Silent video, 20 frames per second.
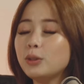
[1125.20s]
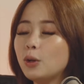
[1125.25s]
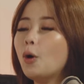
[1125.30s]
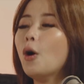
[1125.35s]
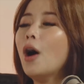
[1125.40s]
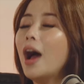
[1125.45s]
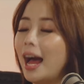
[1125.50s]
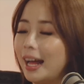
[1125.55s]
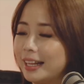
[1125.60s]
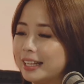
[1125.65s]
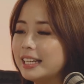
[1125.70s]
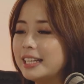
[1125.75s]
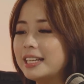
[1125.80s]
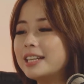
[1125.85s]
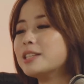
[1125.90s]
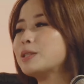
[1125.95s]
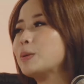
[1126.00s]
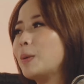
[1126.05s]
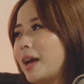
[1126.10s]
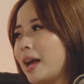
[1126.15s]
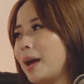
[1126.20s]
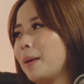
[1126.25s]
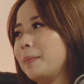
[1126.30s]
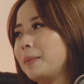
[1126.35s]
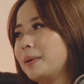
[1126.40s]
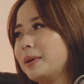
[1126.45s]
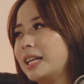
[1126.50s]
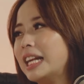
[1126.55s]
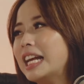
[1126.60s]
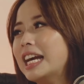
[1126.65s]
No, I think here's what
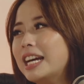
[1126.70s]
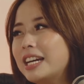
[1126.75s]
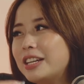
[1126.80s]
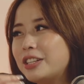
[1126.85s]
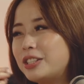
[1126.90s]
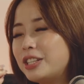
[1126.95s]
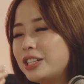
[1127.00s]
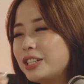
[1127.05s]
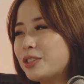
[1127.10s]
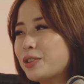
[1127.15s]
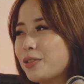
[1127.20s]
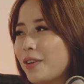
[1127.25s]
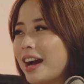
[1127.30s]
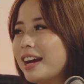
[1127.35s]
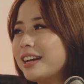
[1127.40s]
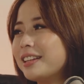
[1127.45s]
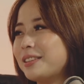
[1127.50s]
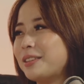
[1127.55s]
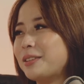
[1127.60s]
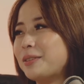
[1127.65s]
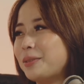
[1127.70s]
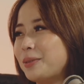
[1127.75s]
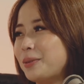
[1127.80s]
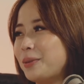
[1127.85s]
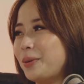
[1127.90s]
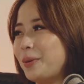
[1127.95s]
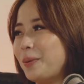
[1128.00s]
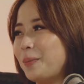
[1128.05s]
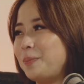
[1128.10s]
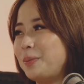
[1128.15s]
happened. She tried
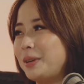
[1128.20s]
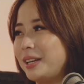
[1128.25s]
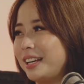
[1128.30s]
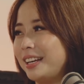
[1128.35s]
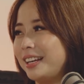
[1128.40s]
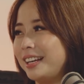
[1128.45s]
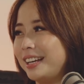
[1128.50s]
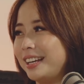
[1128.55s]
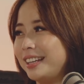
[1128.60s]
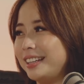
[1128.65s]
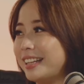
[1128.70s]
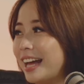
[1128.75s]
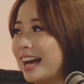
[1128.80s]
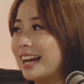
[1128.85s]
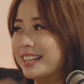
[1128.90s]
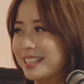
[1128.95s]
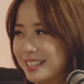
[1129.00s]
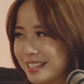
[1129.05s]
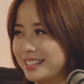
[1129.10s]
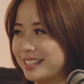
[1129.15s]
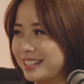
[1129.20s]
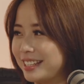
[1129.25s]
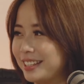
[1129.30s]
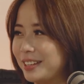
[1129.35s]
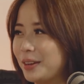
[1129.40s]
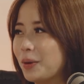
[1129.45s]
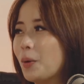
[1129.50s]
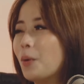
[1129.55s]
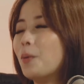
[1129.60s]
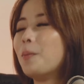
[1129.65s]
to be nice,
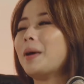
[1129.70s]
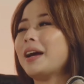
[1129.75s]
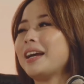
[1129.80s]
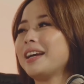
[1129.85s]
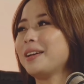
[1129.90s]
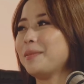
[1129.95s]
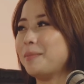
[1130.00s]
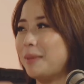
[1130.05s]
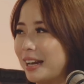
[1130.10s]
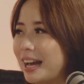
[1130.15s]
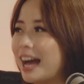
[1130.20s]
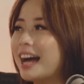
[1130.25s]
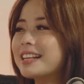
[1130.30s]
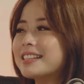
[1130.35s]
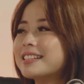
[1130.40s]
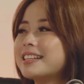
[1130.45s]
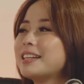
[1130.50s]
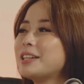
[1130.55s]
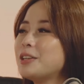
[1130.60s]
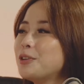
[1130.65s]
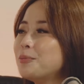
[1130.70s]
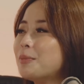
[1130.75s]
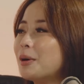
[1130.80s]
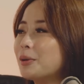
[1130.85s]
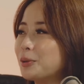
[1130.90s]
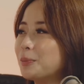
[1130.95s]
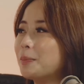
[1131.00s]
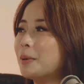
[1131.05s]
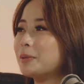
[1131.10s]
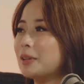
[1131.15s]
you know, by asking you
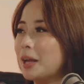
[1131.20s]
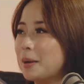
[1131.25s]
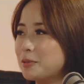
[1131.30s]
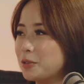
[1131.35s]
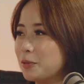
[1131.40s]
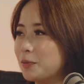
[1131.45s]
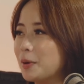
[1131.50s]
multiple times